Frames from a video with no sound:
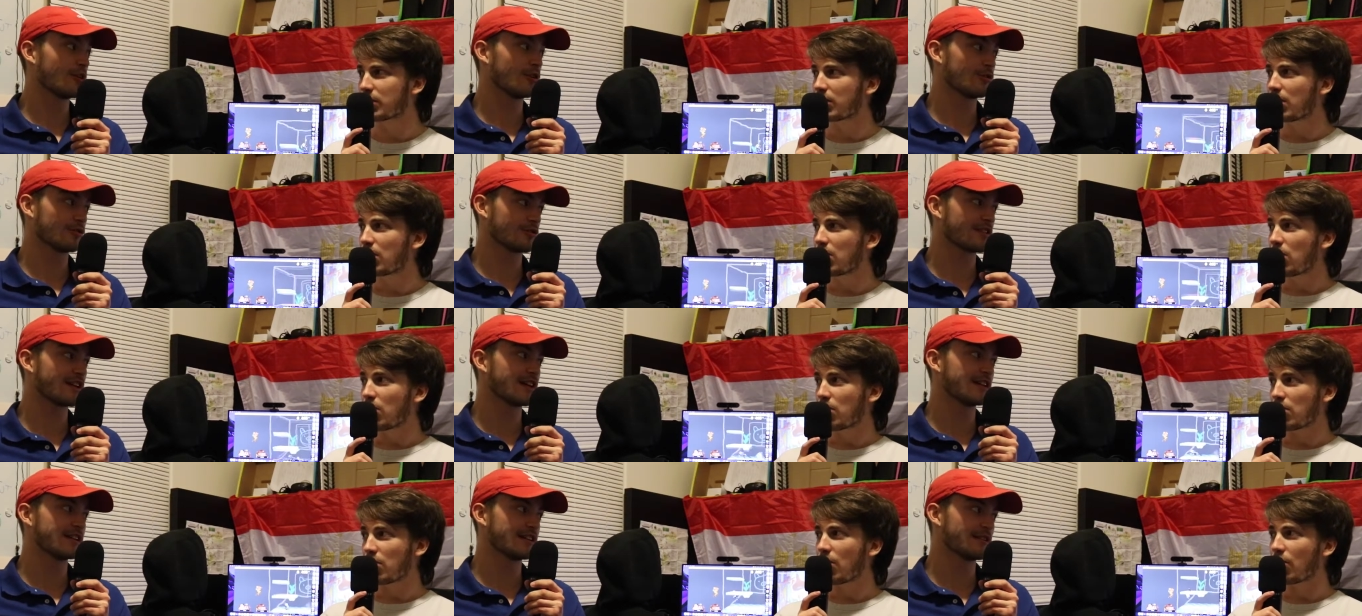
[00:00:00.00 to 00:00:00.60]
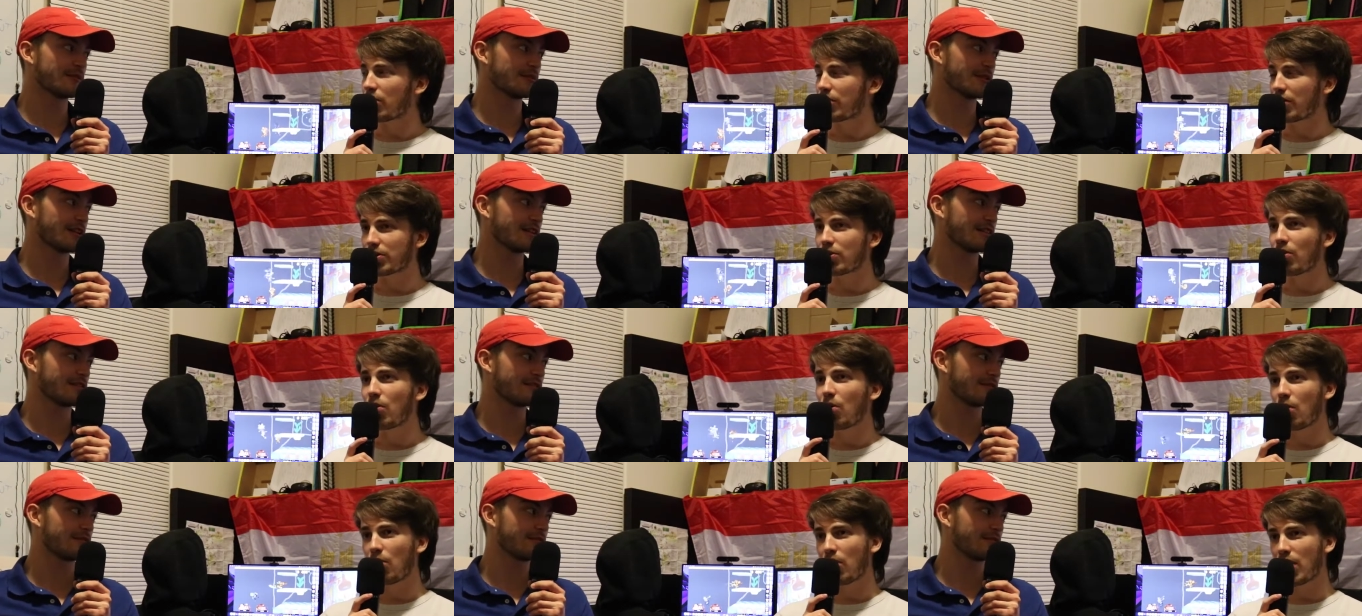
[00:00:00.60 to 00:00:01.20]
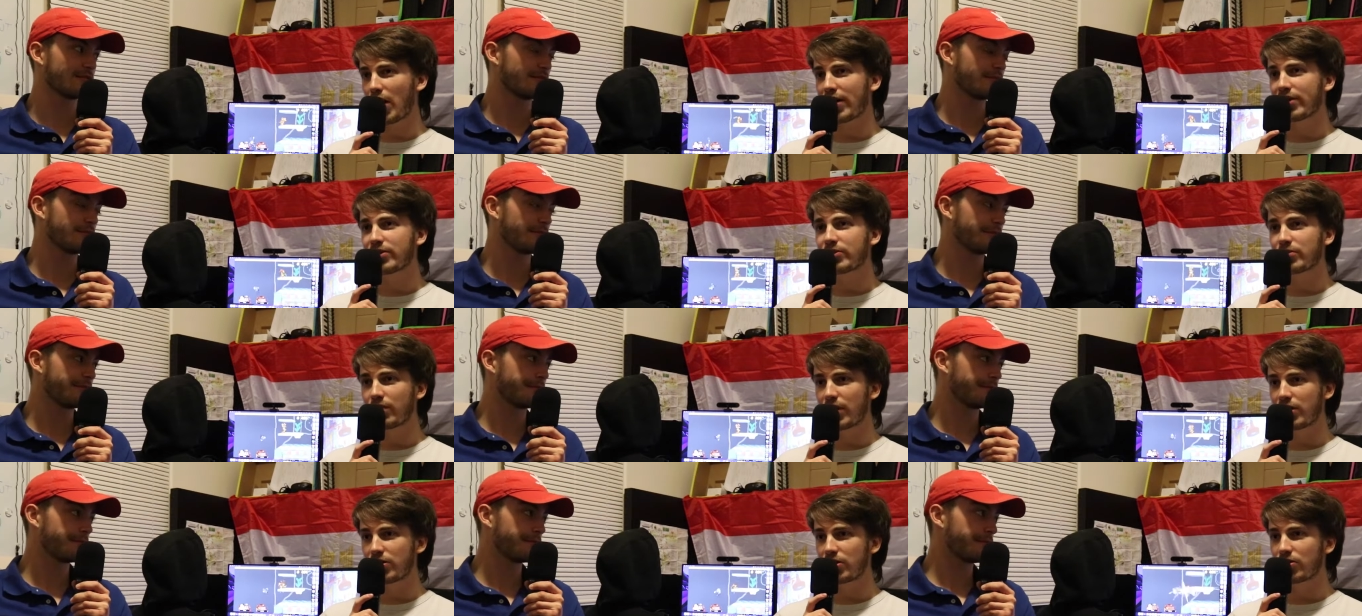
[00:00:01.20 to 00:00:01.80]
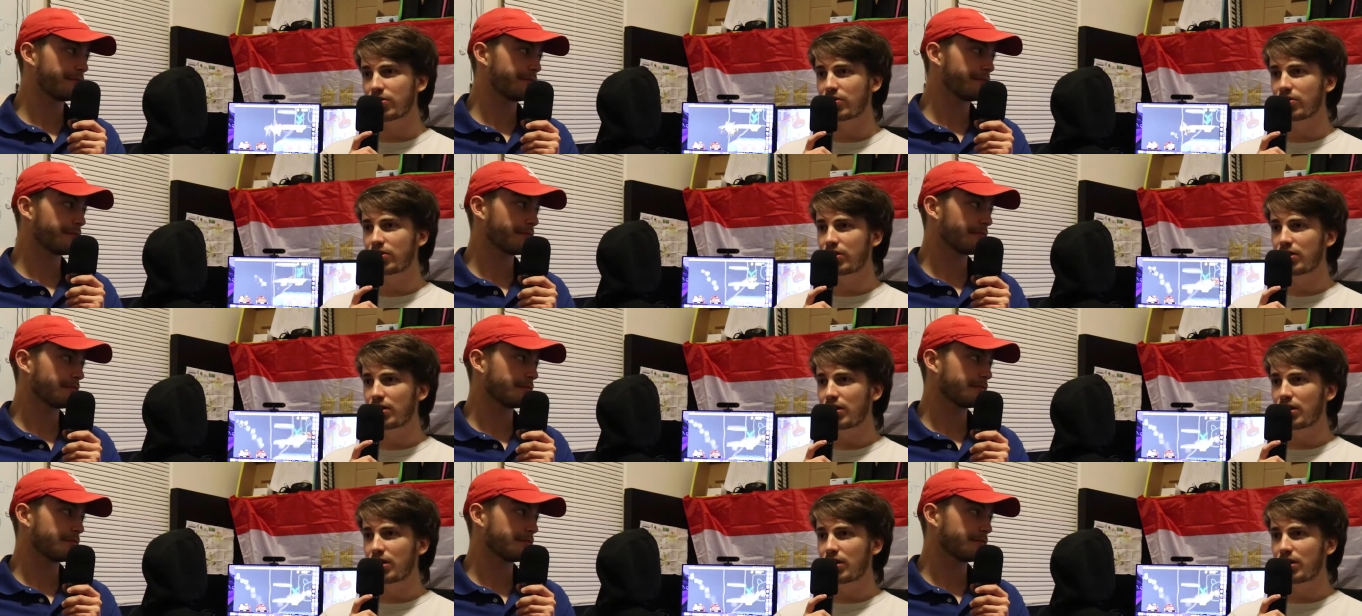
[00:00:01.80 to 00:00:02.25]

Speaker 1: A whole stadium. Or like yeah. a whole ass venue